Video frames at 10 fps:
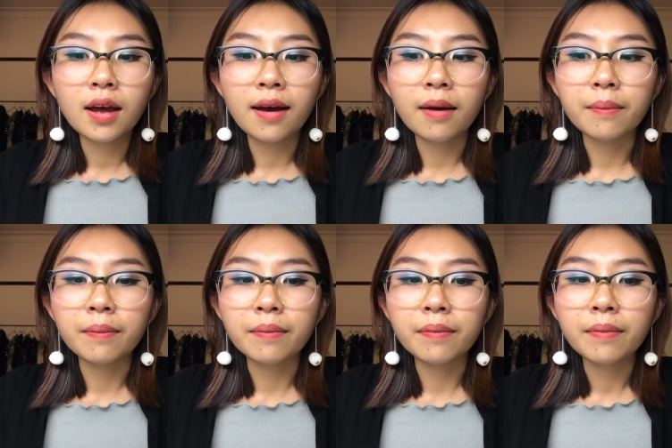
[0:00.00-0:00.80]

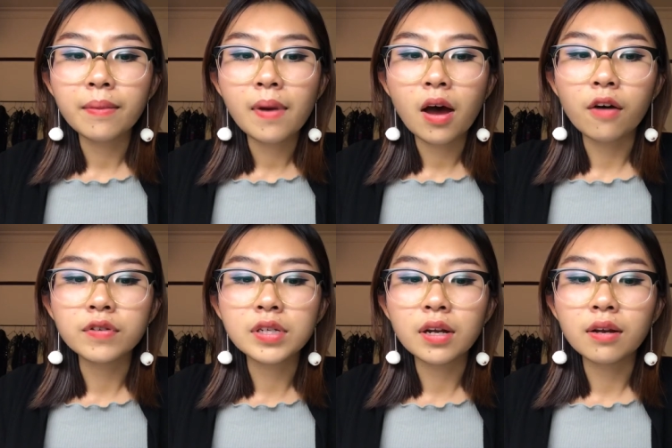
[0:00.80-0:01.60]
um,
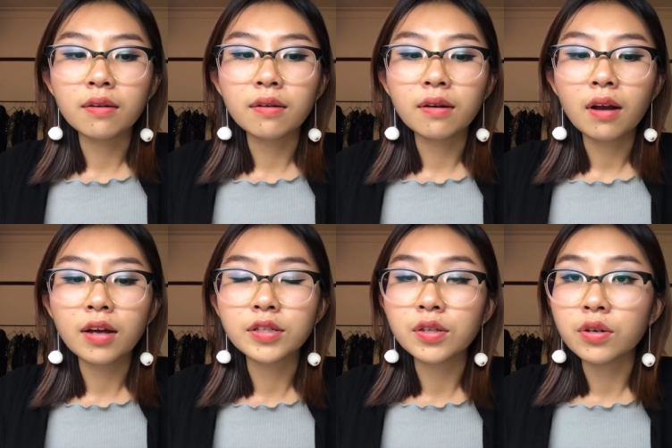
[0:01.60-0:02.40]
often
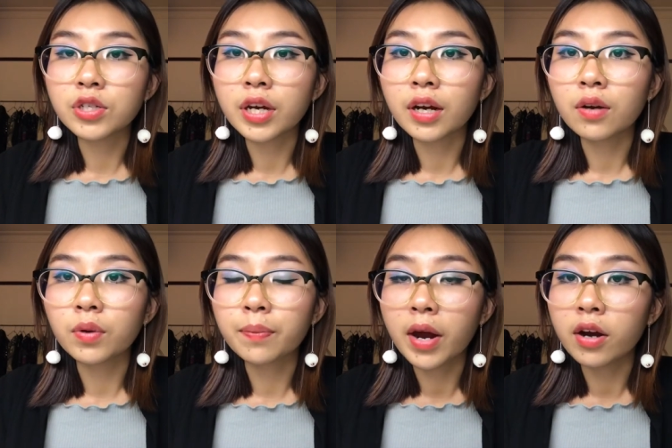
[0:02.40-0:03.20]
associated
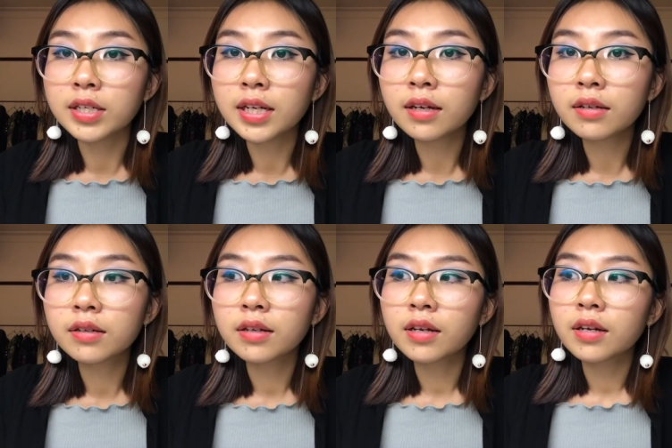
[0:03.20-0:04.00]
with parenting.
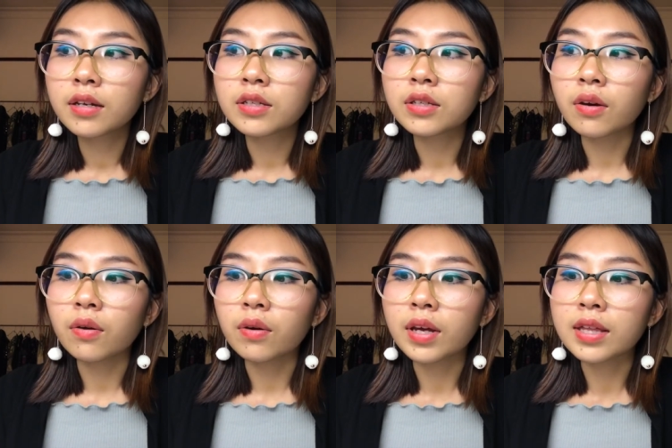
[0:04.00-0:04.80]
So
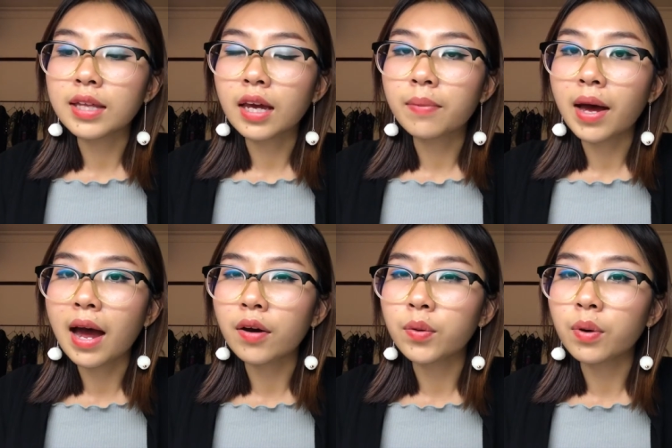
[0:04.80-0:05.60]
you can think about
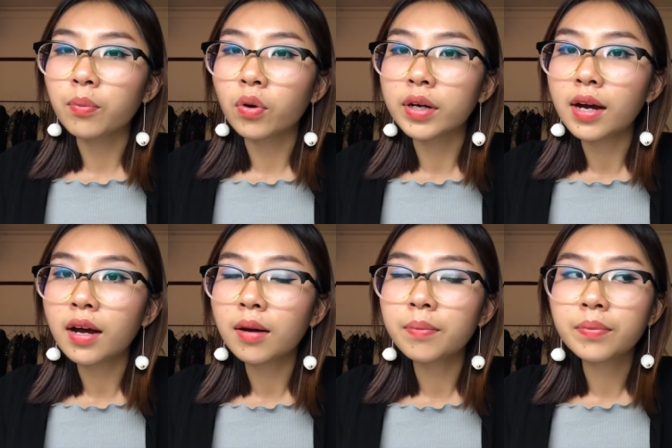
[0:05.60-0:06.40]
how you were brought
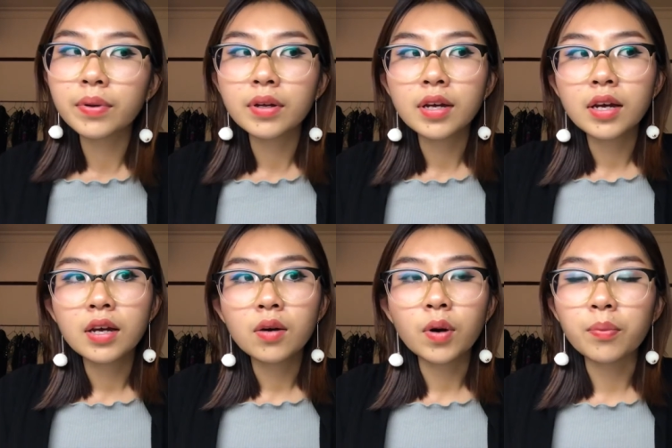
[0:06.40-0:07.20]
up,
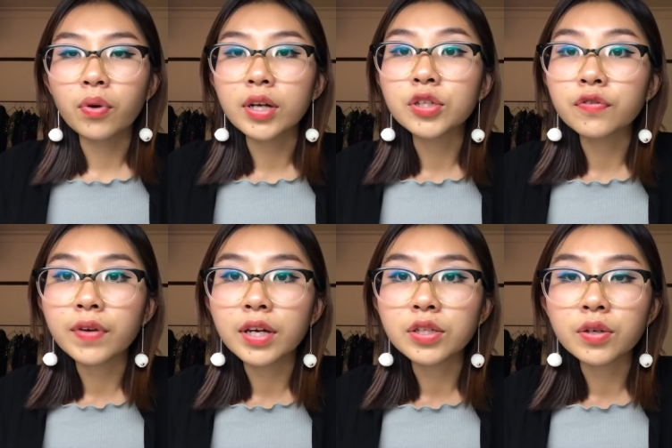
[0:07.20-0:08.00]
what parental
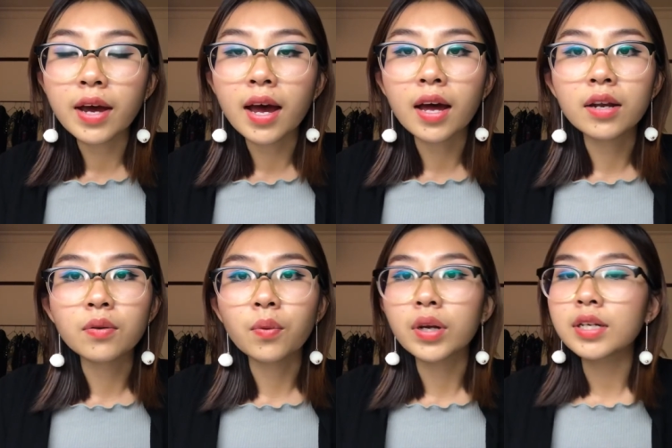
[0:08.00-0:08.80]
figures you
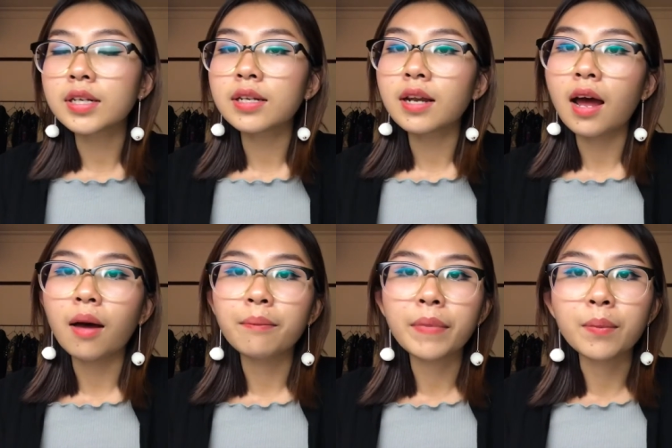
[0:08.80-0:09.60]
had, what
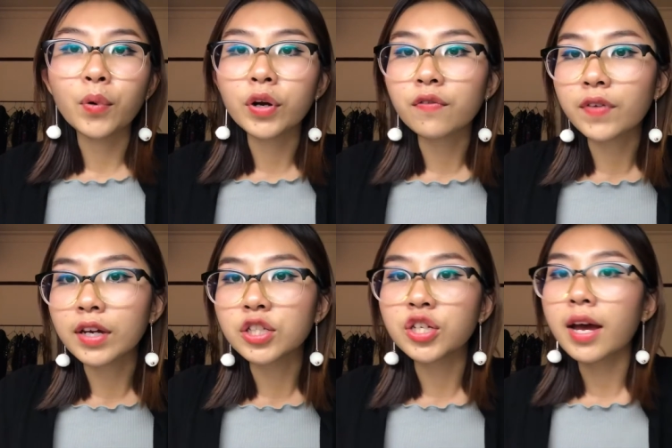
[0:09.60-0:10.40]
um, important
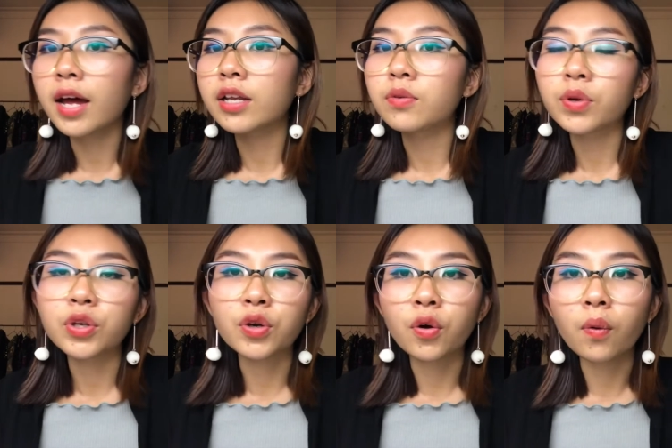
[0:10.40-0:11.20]
figures you had when
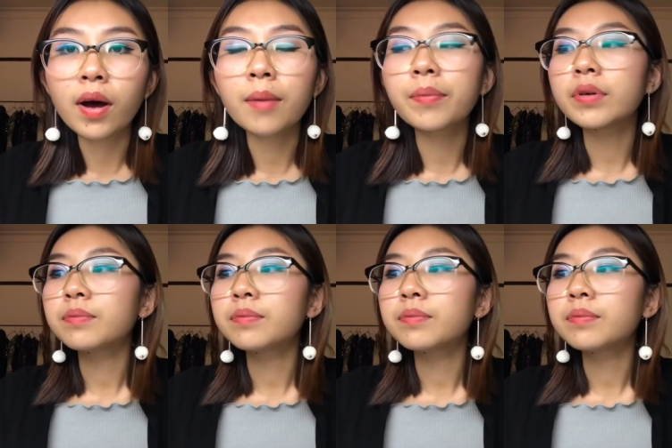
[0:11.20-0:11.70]
you grew up